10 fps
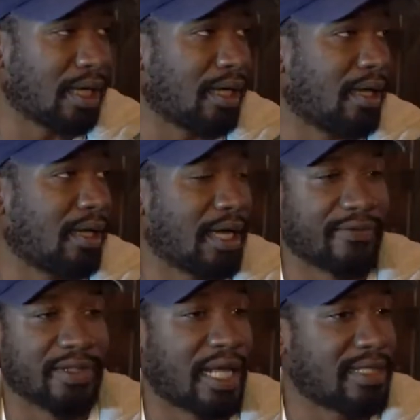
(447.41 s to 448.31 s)
uh,
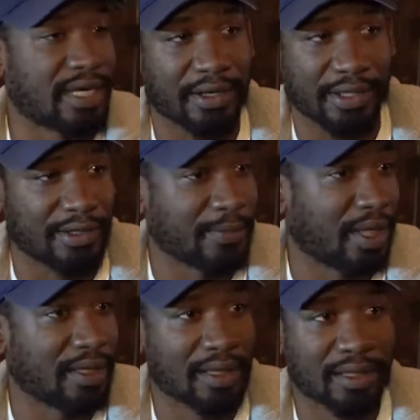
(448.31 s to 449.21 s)
every last Saturday of the
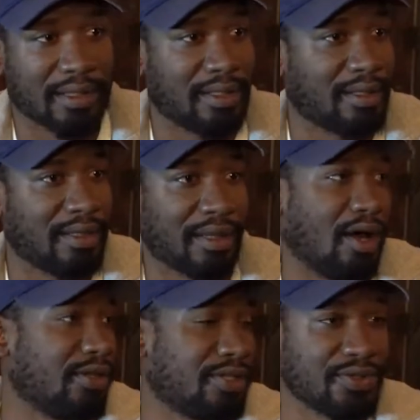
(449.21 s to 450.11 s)
month,
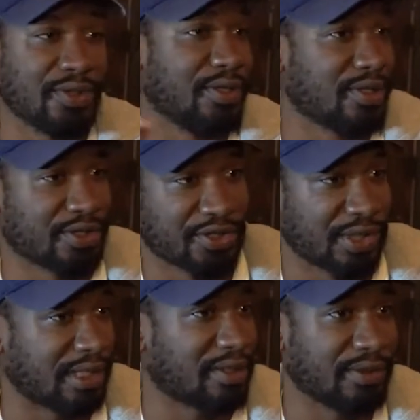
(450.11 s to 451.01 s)
all the studios on the
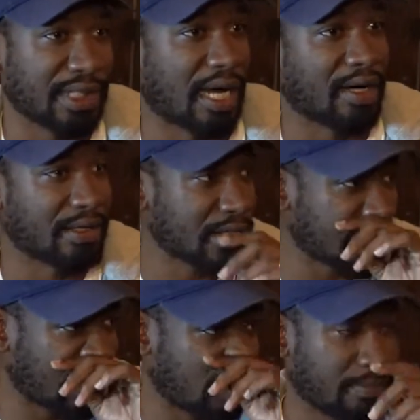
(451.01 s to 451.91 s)
street, including
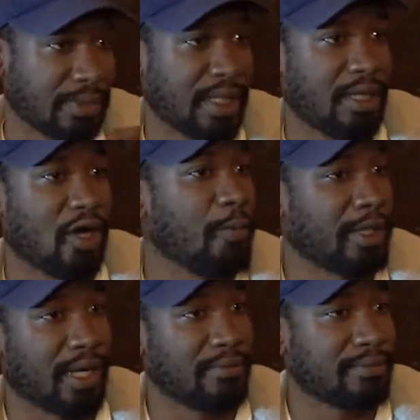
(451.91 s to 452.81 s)
ours, um,
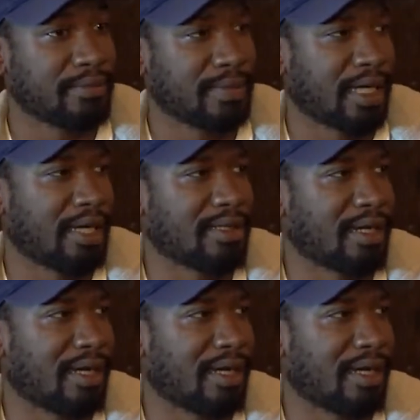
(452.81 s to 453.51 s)
open up and.